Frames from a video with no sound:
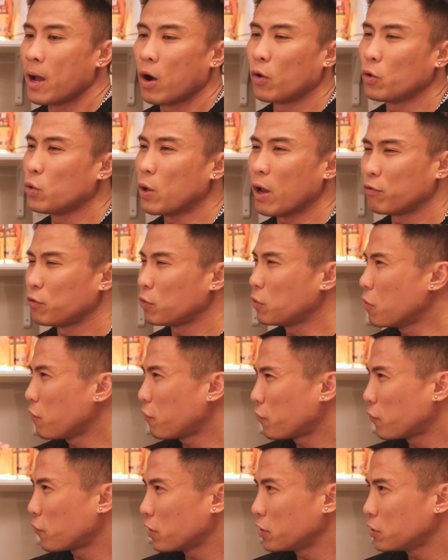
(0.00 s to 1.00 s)
Oh, you have to go
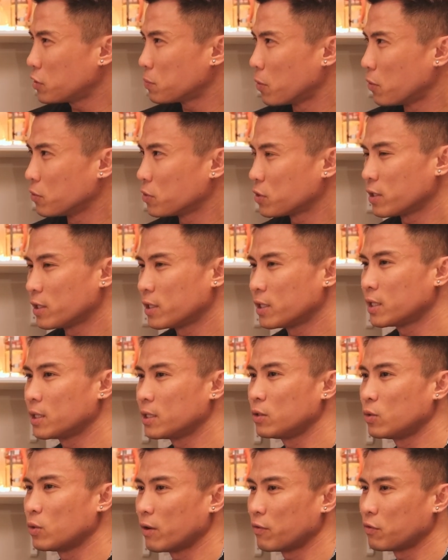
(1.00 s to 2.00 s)
full range
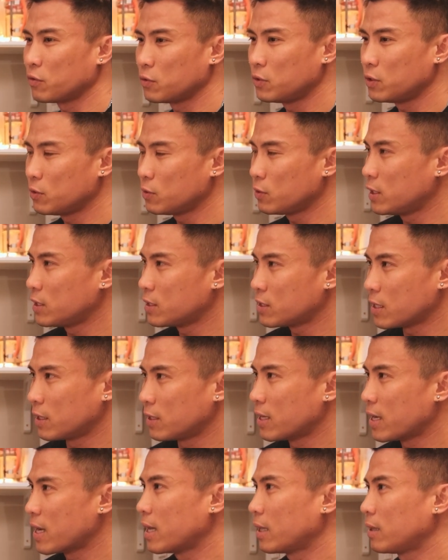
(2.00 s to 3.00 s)
motion. You have to do this
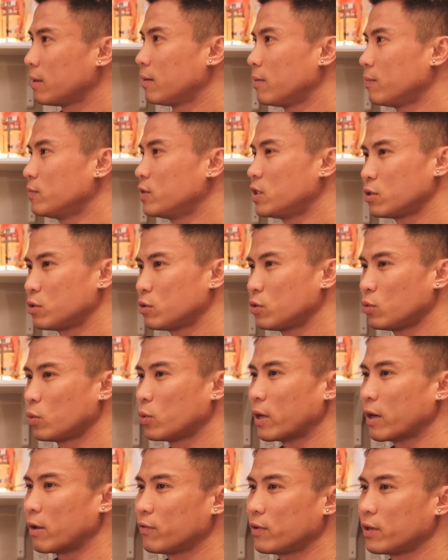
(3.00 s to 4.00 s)
and that. Just do
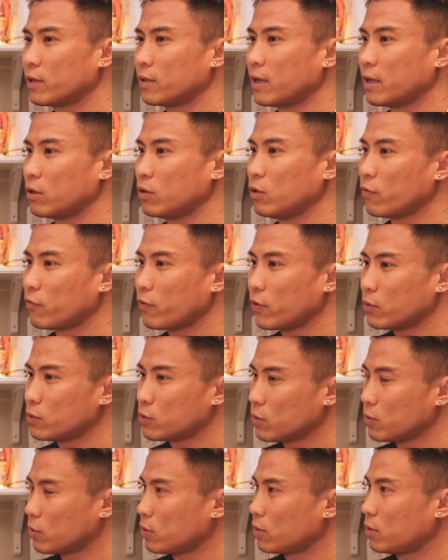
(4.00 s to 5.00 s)
whatever that you
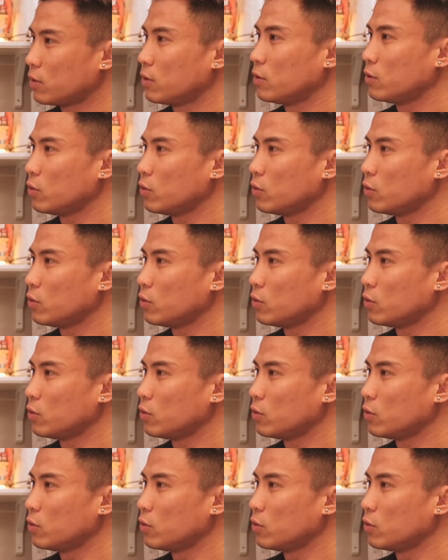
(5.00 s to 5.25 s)
feels good.